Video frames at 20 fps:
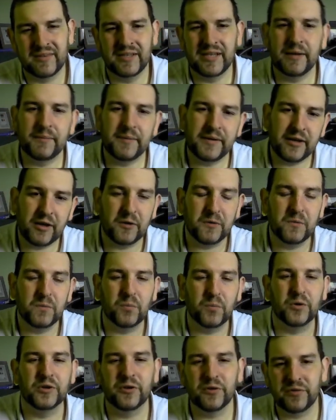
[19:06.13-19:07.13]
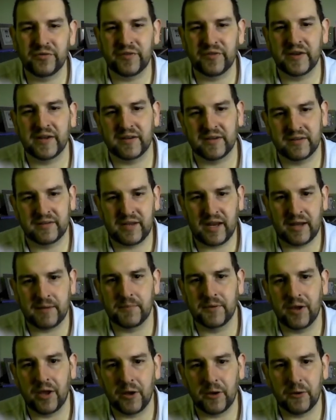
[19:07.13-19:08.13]
Let me know what you think down
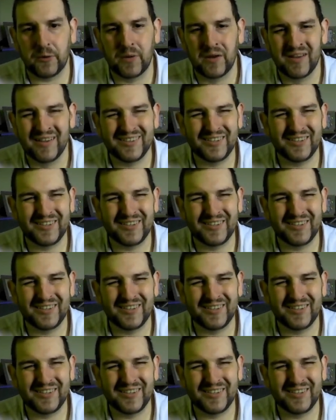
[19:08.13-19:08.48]
below.